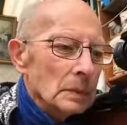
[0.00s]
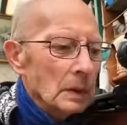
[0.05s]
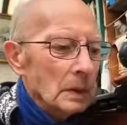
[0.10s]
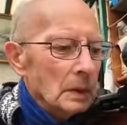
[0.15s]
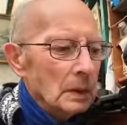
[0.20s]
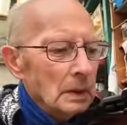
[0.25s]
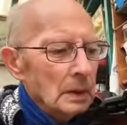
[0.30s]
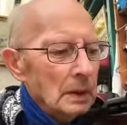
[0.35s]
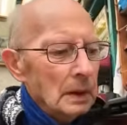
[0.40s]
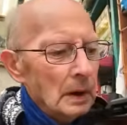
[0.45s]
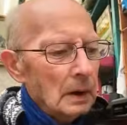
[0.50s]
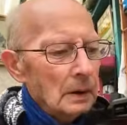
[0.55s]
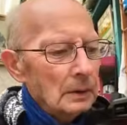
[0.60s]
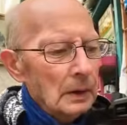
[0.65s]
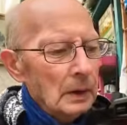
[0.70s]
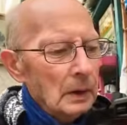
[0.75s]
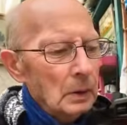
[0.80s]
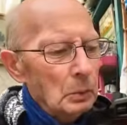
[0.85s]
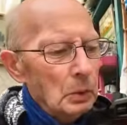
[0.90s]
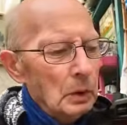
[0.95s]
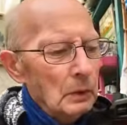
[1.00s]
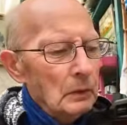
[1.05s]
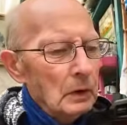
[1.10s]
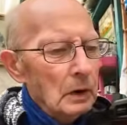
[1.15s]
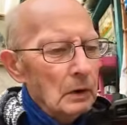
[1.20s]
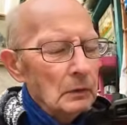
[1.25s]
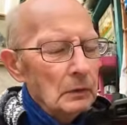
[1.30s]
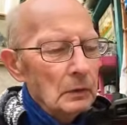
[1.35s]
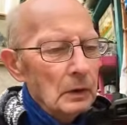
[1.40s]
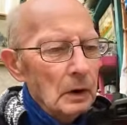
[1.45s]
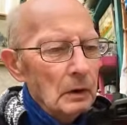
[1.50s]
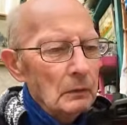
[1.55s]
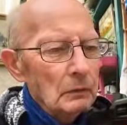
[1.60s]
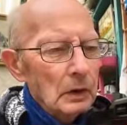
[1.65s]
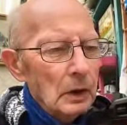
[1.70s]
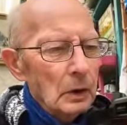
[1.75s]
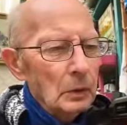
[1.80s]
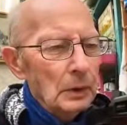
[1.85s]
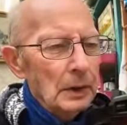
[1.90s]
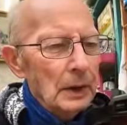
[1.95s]
Now, I don't know whether I've
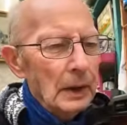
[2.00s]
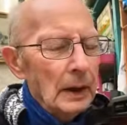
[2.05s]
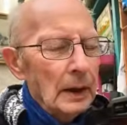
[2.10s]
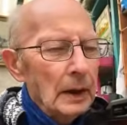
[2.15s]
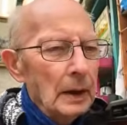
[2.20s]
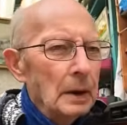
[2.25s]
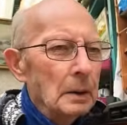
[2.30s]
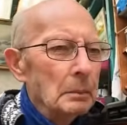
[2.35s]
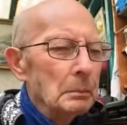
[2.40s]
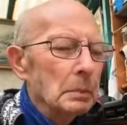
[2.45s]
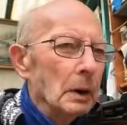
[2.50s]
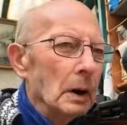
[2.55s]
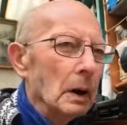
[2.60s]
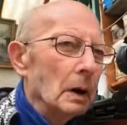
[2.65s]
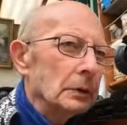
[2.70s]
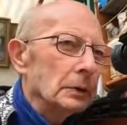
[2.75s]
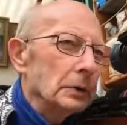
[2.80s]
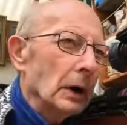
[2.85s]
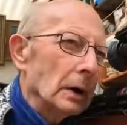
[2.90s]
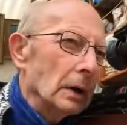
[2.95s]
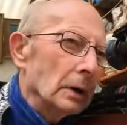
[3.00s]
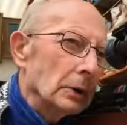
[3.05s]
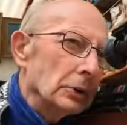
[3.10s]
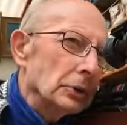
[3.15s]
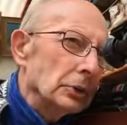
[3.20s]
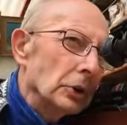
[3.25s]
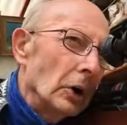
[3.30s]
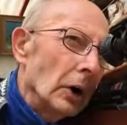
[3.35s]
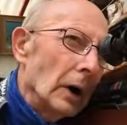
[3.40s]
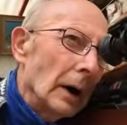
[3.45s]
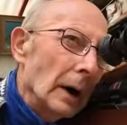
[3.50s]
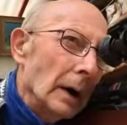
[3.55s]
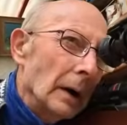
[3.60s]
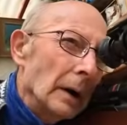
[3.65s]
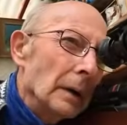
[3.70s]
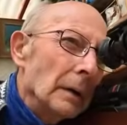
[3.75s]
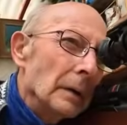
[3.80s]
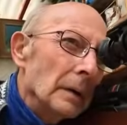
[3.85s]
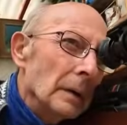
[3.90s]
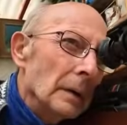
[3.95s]
loaded that in, but I'll take a shot at it.